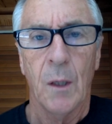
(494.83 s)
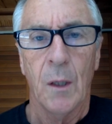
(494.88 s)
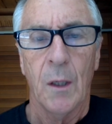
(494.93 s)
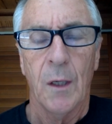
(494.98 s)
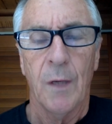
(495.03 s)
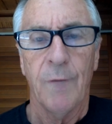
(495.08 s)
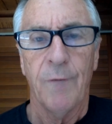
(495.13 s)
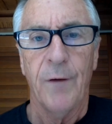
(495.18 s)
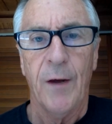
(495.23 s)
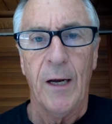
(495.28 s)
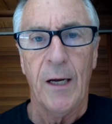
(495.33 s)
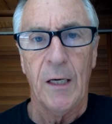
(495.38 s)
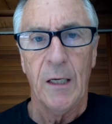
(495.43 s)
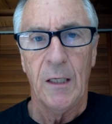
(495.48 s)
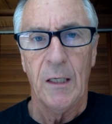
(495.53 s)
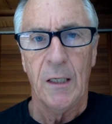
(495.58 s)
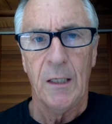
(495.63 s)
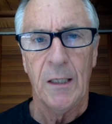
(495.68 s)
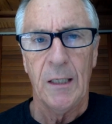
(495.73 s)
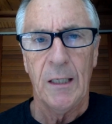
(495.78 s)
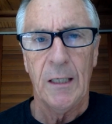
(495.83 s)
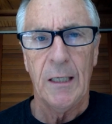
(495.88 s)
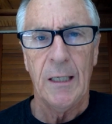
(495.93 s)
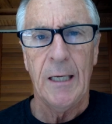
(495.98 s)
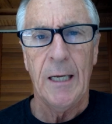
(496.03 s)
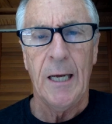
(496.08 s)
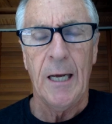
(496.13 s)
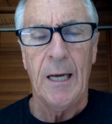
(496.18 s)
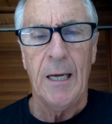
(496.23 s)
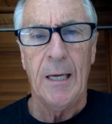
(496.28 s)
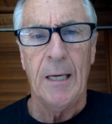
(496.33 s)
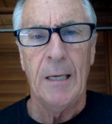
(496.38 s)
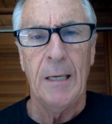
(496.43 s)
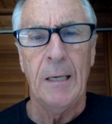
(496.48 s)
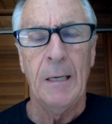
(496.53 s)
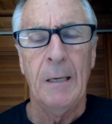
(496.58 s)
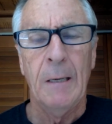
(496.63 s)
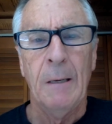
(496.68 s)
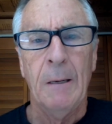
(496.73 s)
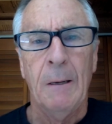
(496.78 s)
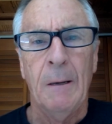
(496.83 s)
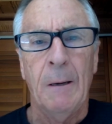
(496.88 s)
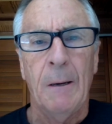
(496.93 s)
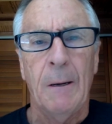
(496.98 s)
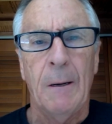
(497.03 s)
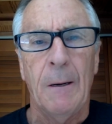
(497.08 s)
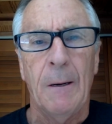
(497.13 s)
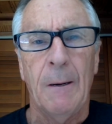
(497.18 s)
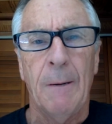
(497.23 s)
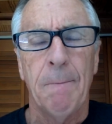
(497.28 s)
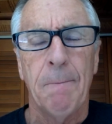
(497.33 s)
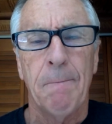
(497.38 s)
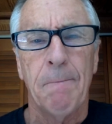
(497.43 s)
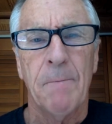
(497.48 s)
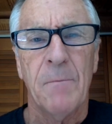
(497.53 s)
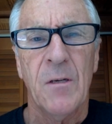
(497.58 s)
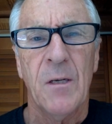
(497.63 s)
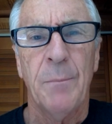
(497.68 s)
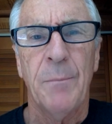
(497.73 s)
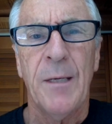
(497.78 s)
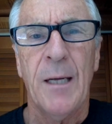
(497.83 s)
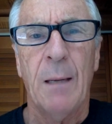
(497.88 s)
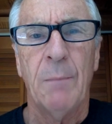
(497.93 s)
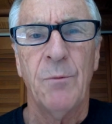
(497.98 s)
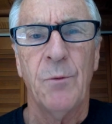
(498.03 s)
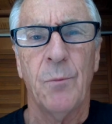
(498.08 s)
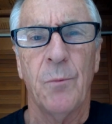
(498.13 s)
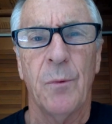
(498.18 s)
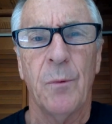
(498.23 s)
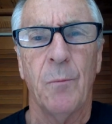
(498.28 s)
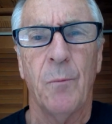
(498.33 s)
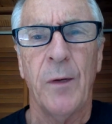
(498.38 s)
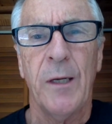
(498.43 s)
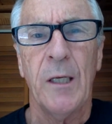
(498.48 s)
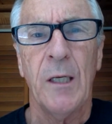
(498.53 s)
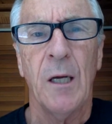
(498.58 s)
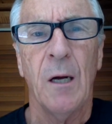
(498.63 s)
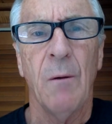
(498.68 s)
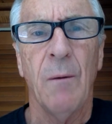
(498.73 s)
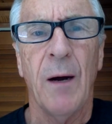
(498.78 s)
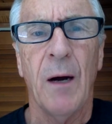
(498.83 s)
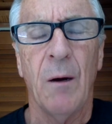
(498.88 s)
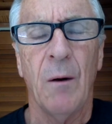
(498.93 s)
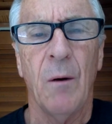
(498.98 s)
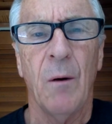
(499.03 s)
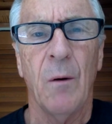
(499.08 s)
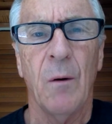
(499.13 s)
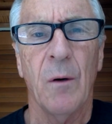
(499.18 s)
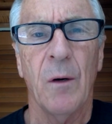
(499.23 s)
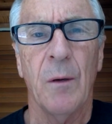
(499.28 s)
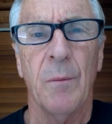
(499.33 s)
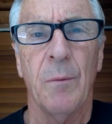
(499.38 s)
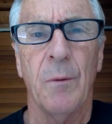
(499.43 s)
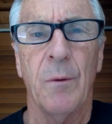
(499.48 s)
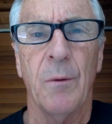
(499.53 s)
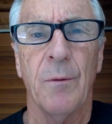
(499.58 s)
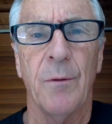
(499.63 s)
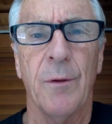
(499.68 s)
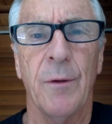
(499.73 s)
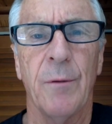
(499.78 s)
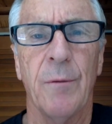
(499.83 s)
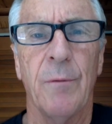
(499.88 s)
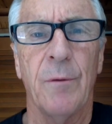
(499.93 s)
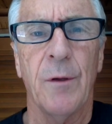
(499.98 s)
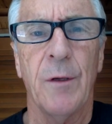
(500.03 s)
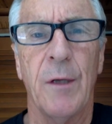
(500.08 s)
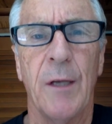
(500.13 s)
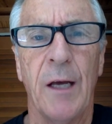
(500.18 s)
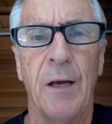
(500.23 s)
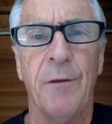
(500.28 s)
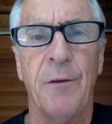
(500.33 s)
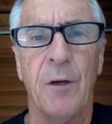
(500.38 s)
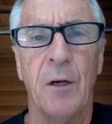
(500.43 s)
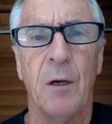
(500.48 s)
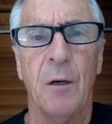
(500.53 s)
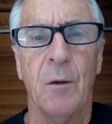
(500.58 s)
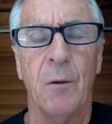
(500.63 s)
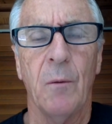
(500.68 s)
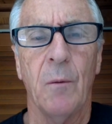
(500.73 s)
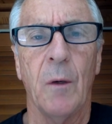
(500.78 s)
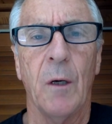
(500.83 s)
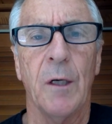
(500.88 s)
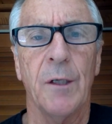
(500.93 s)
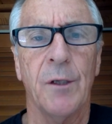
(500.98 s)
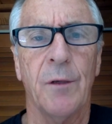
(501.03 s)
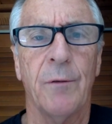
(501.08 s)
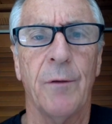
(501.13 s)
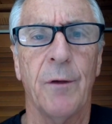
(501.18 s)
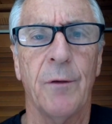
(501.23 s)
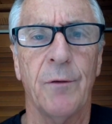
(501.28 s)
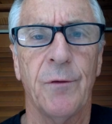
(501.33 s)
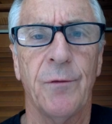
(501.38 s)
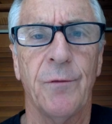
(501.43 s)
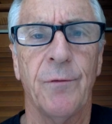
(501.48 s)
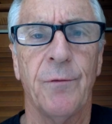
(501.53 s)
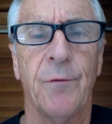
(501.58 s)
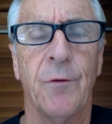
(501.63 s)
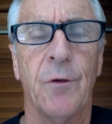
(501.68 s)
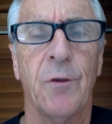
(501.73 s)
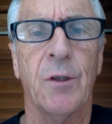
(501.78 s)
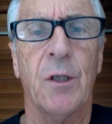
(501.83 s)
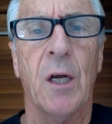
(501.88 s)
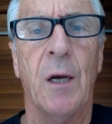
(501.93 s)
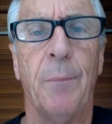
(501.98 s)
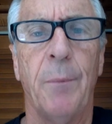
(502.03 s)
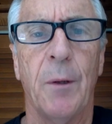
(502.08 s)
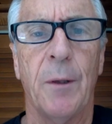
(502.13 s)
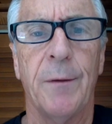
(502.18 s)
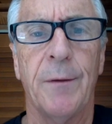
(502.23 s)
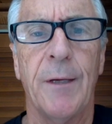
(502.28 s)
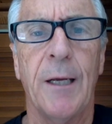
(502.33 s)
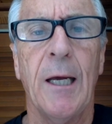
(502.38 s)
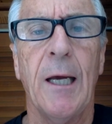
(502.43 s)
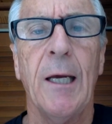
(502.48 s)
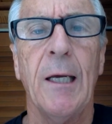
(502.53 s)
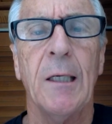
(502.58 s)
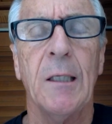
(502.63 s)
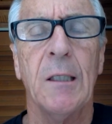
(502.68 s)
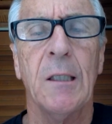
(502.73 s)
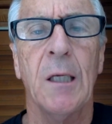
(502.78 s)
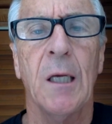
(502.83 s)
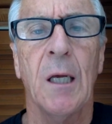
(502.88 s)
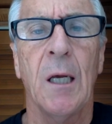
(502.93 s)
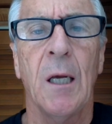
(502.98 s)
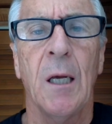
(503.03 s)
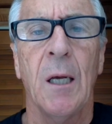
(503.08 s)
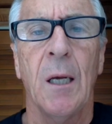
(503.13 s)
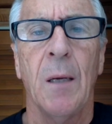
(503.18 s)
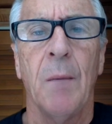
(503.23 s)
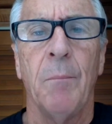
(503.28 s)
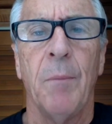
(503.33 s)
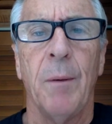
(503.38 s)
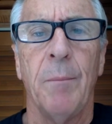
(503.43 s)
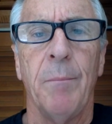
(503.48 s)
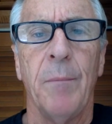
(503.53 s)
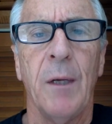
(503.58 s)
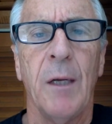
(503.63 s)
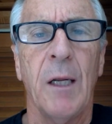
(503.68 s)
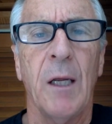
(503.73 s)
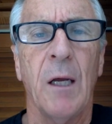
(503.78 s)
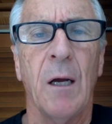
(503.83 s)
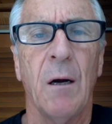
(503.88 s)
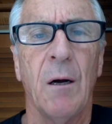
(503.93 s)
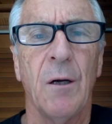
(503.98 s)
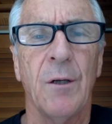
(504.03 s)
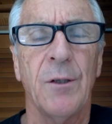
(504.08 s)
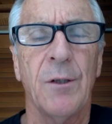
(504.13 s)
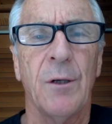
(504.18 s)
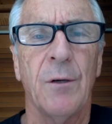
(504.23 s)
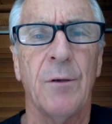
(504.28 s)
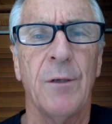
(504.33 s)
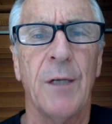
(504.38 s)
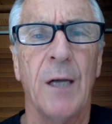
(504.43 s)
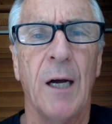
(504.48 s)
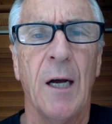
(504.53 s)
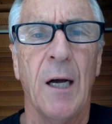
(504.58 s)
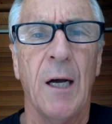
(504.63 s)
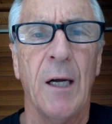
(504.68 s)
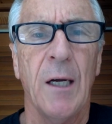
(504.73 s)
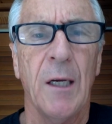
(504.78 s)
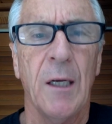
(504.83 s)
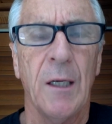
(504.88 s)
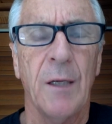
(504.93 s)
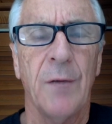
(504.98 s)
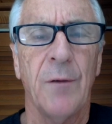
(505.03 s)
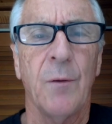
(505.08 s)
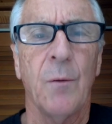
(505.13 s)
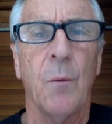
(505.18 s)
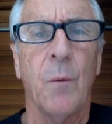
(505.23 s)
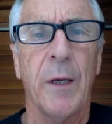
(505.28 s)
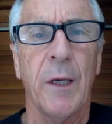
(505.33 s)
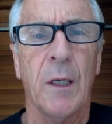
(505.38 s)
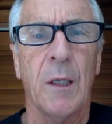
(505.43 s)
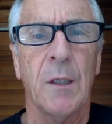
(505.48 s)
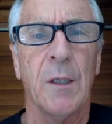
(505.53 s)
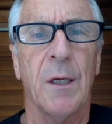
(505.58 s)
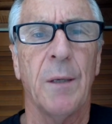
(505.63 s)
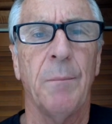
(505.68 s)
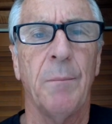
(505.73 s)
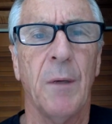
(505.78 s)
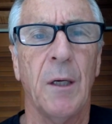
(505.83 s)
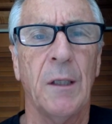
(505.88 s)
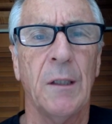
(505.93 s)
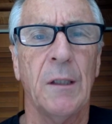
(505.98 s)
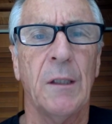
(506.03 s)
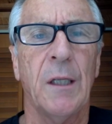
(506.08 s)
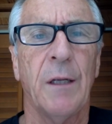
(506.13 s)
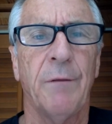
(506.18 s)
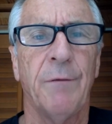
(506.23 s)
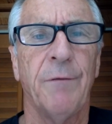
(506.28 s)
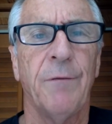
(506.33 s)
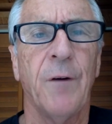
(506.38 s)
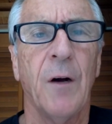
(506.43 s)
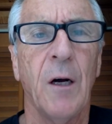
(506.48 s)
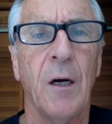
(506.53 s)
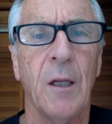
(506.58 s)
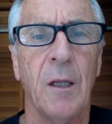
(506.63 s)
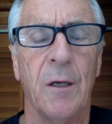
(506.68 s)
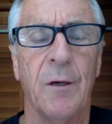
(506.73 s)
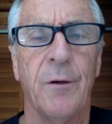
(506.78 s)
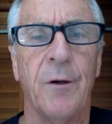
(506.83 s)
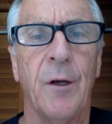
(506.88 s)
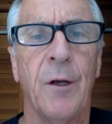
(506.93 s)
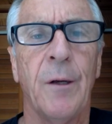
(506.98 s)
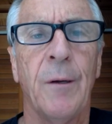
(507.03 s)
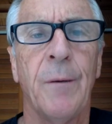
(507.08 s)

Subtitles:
invaded in D-Day, and sometimes we know how horrible the death toll was in those first couple of days, but many also died in the weeks and months that followed,